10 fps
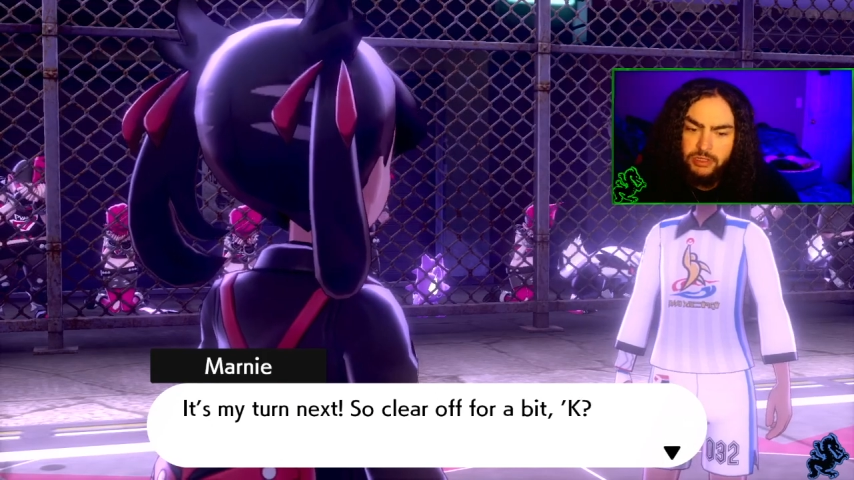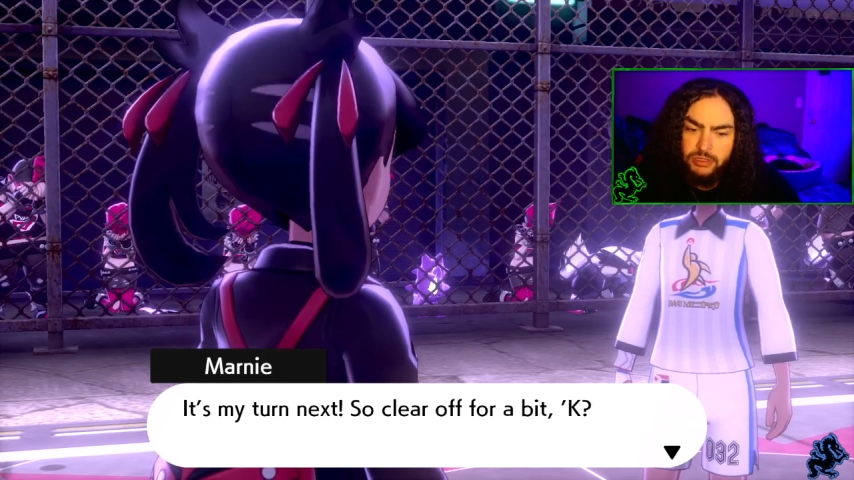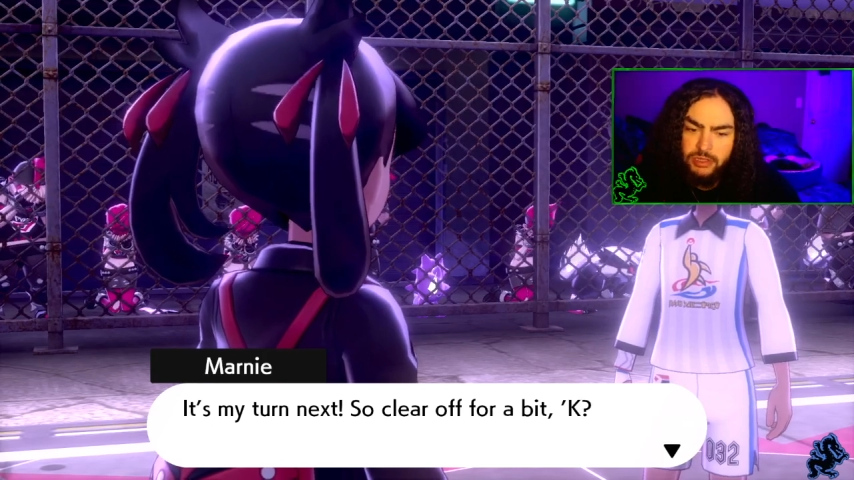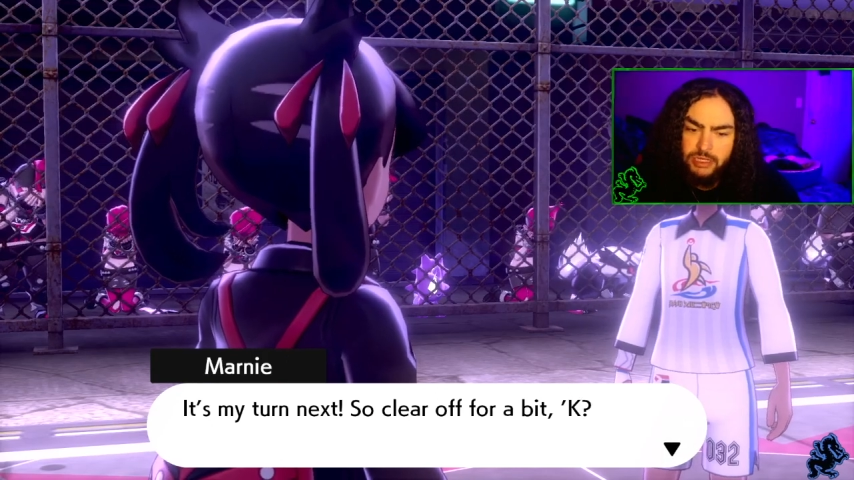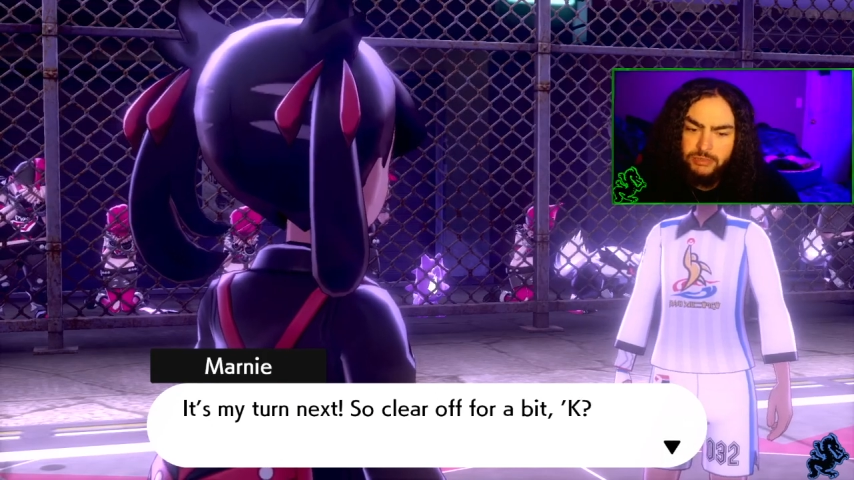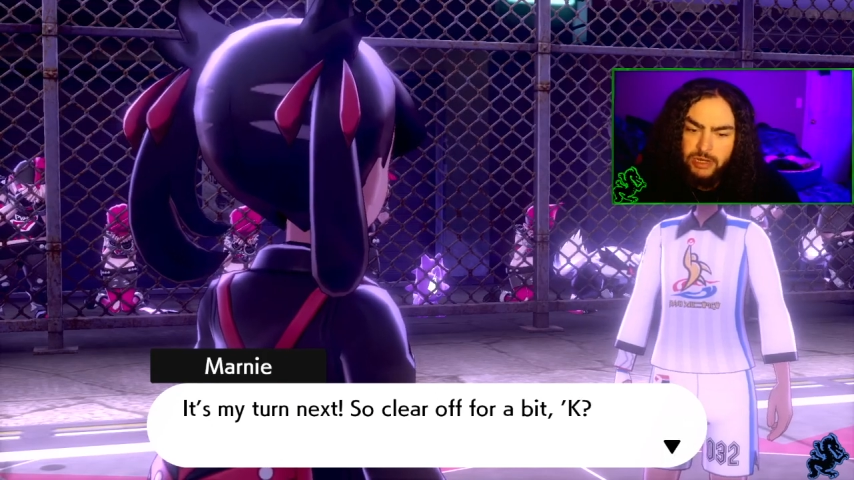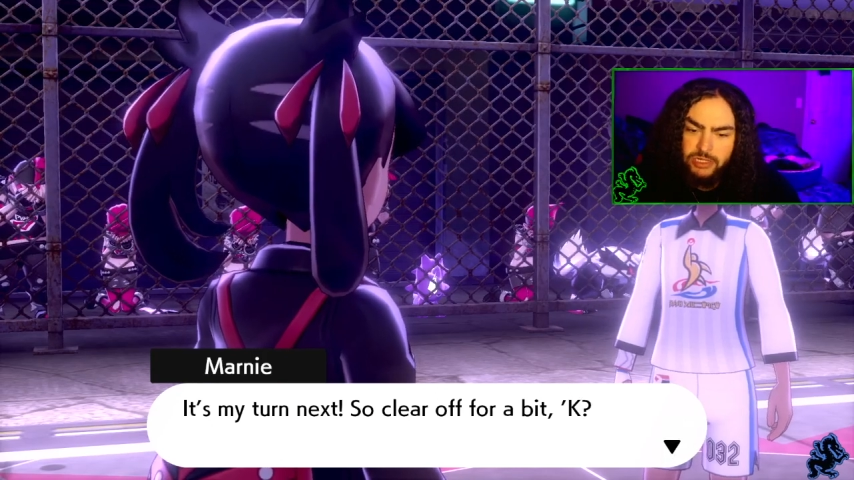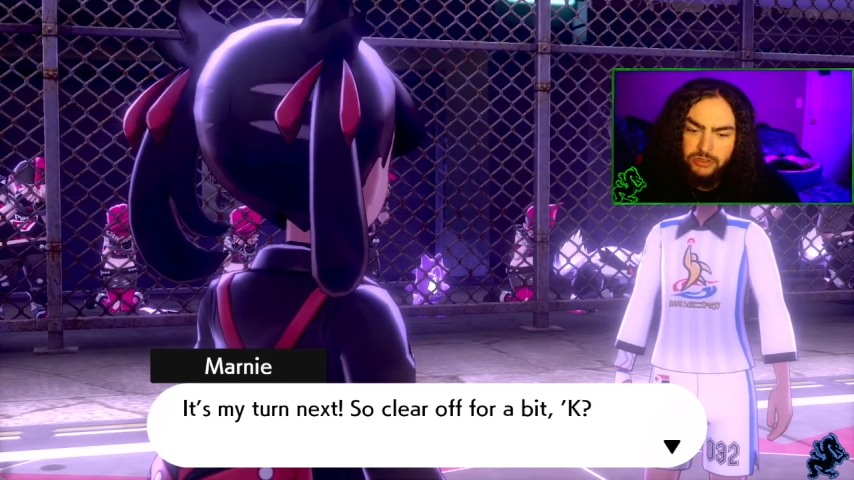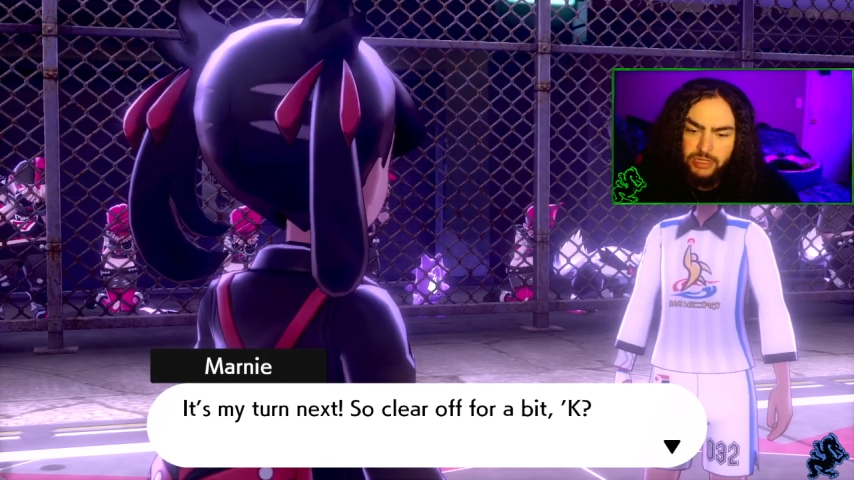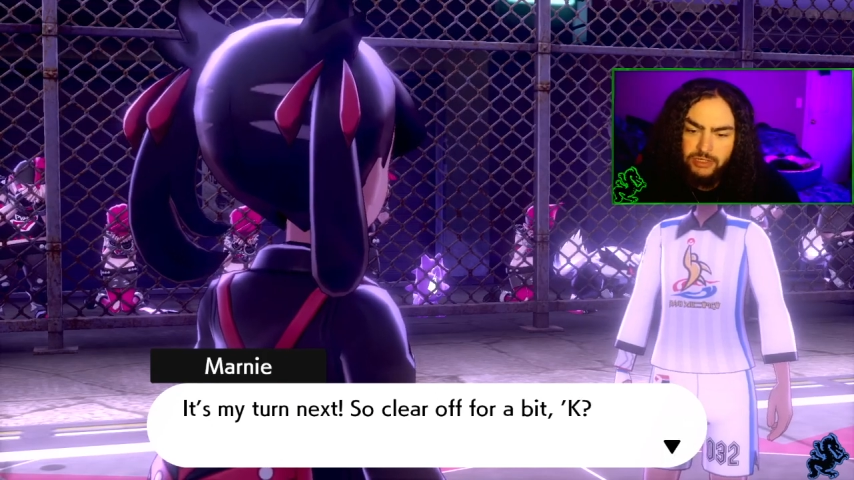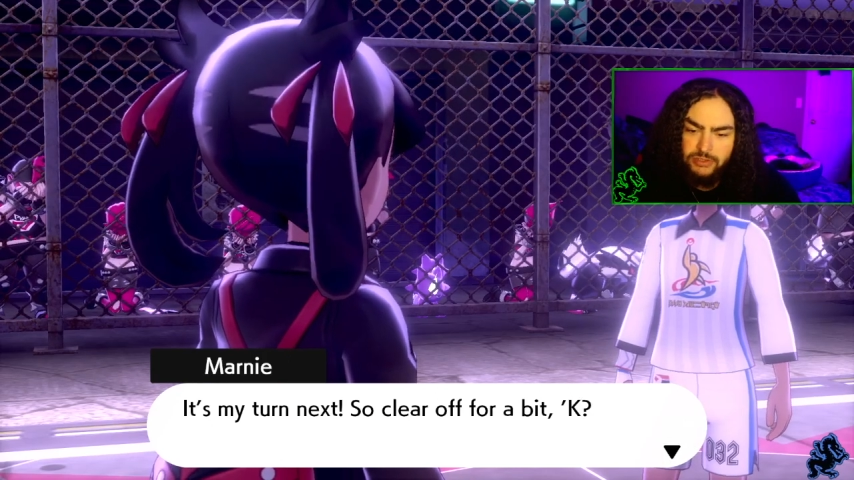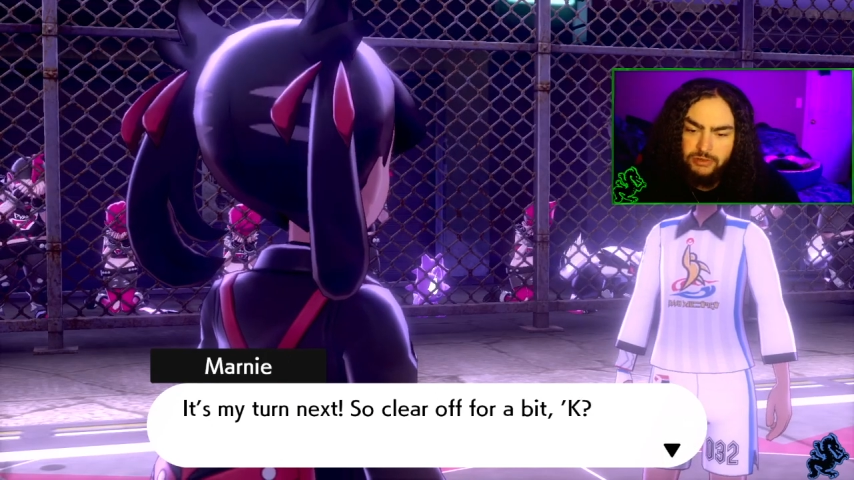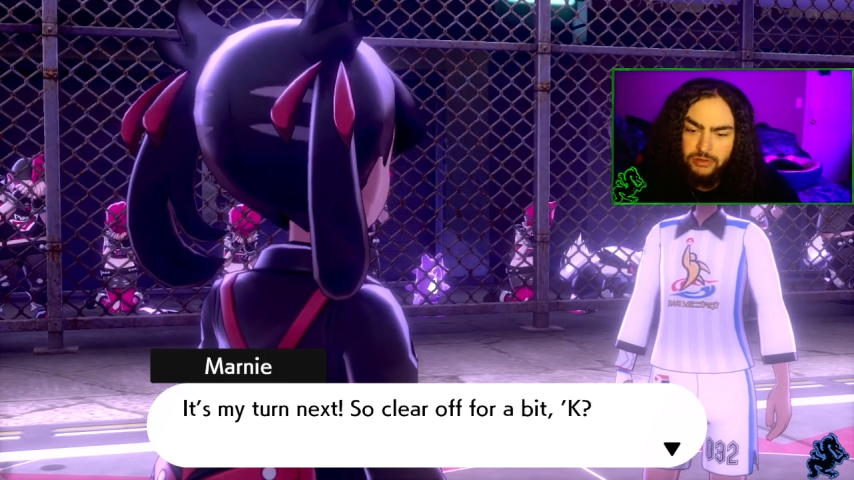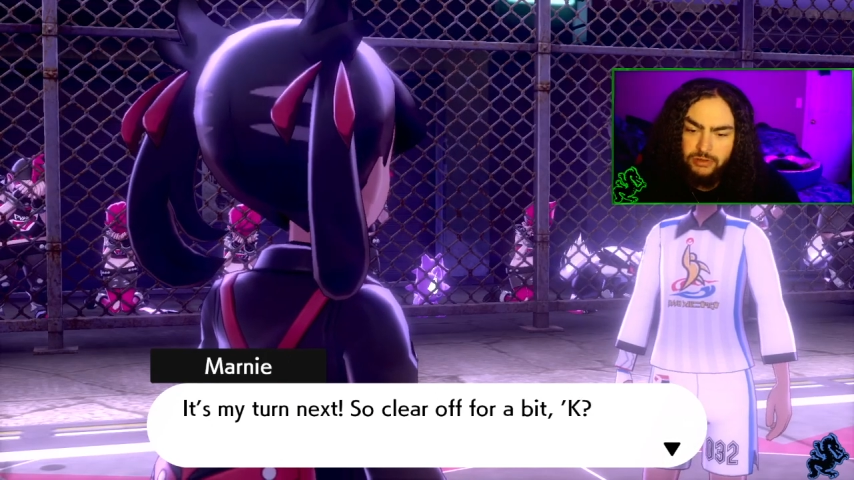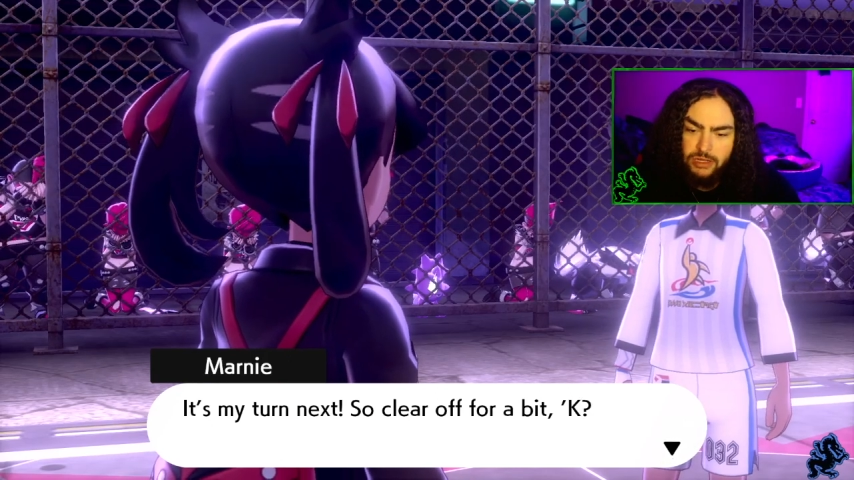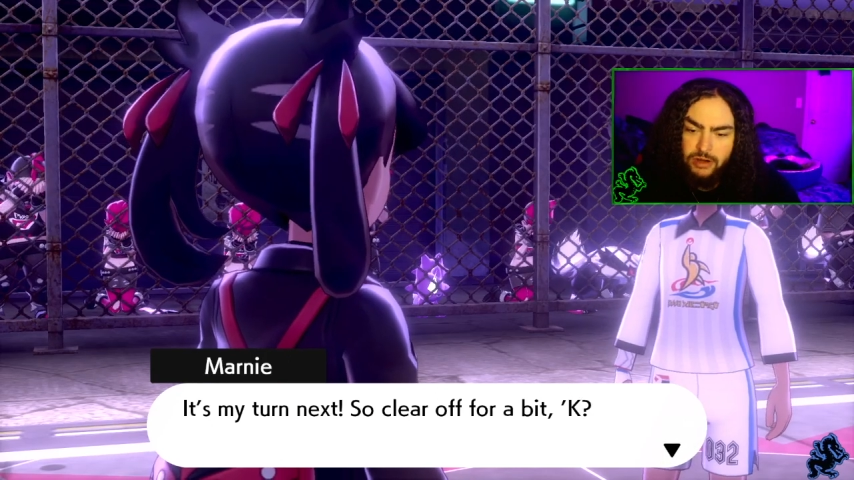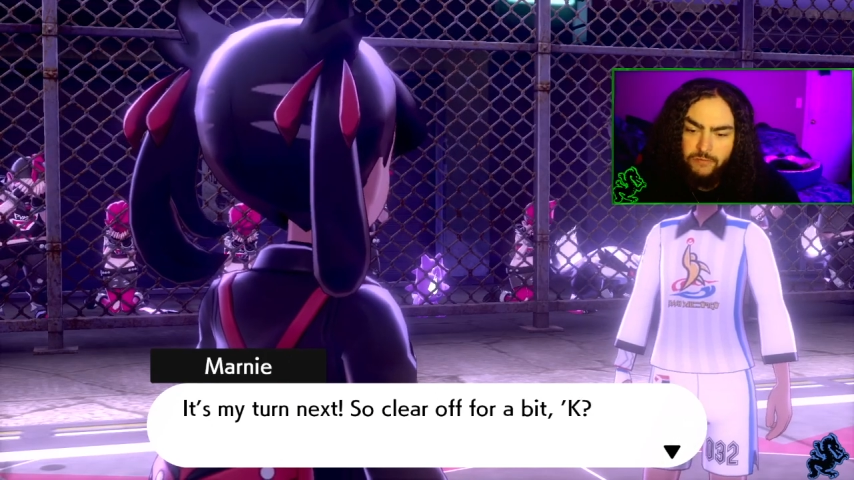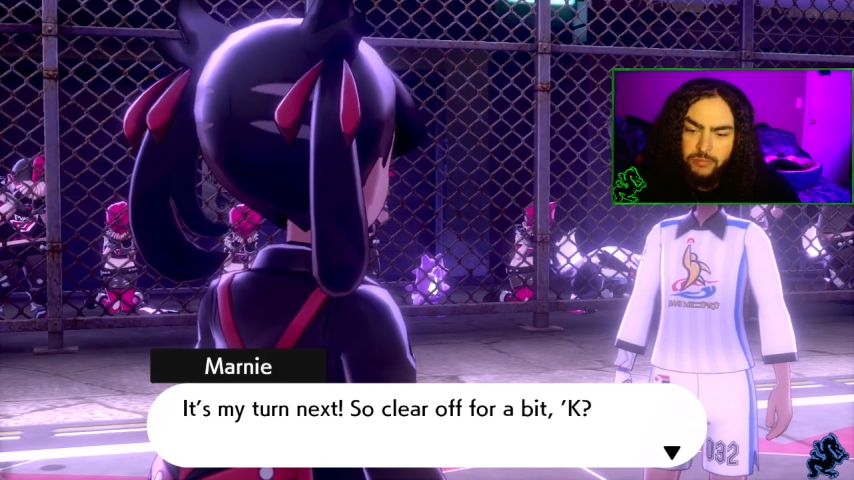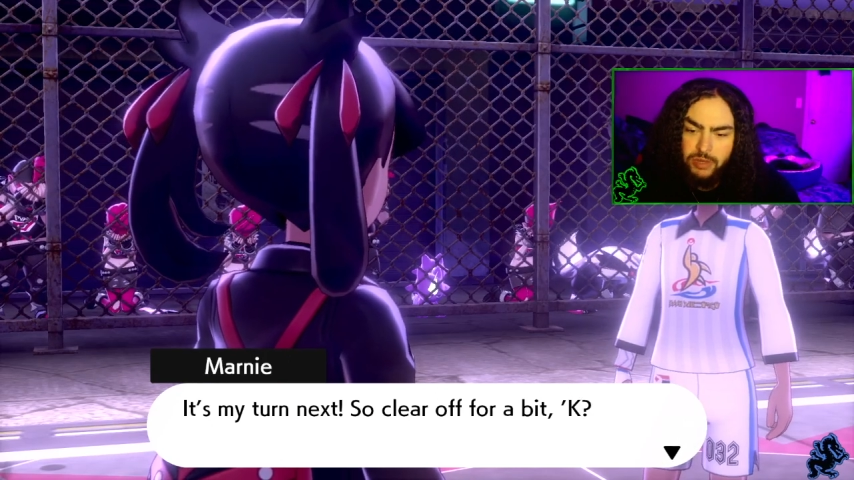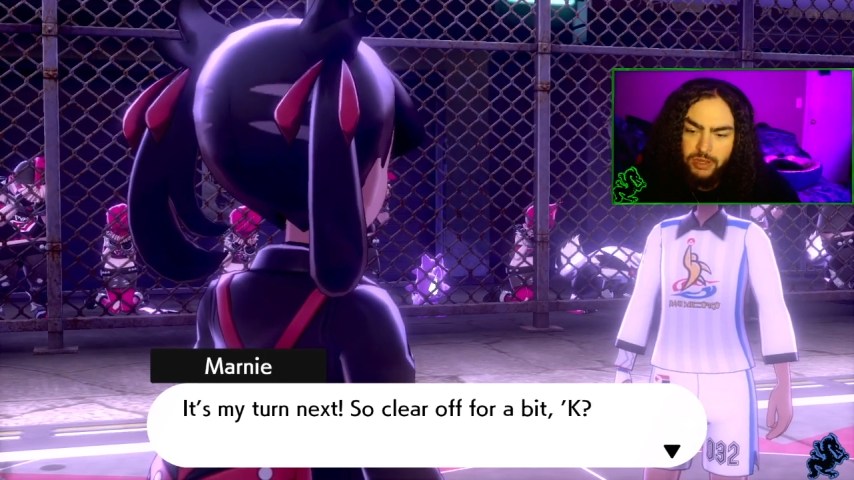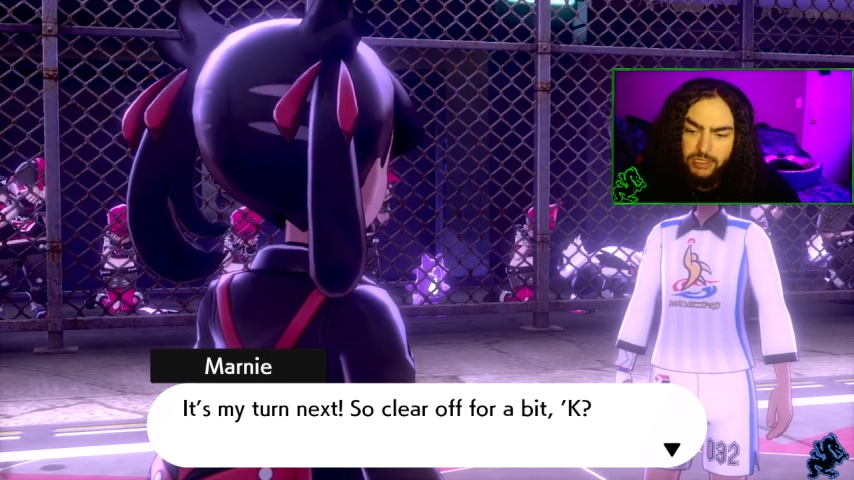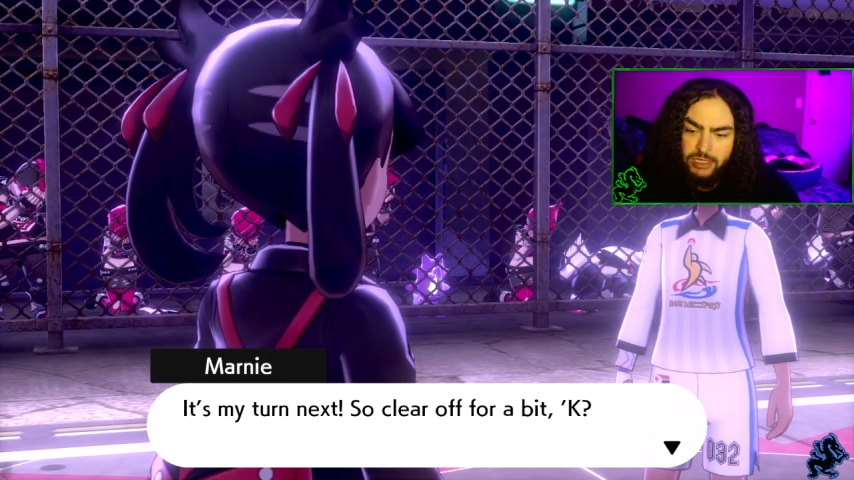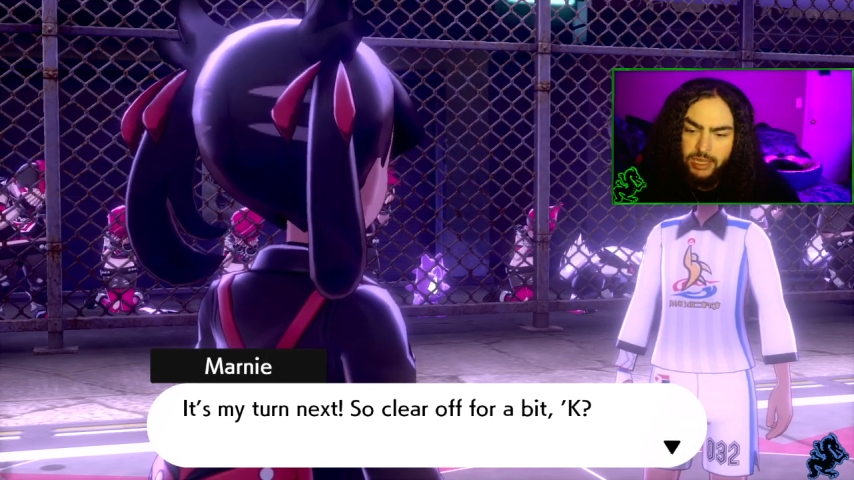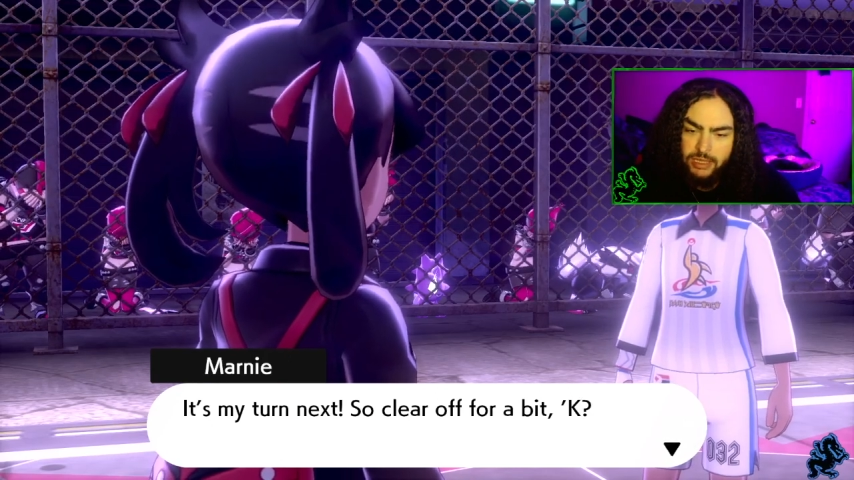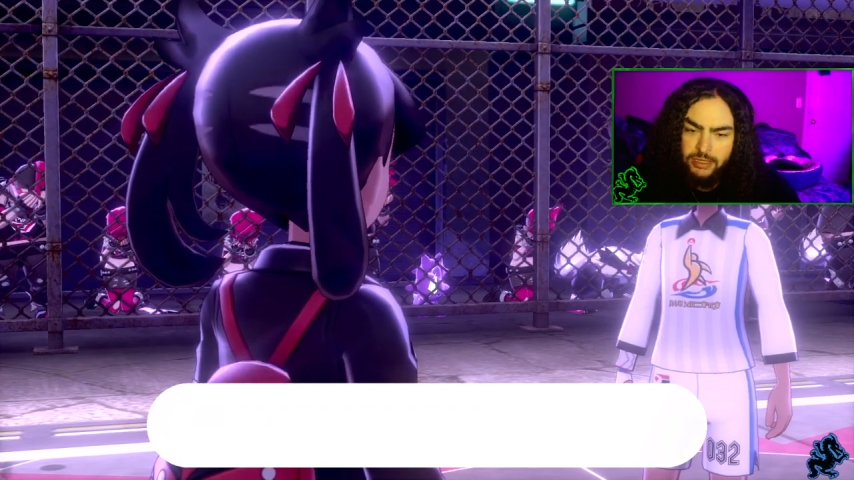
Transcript: It's my turn next, so clear off a bit, okay?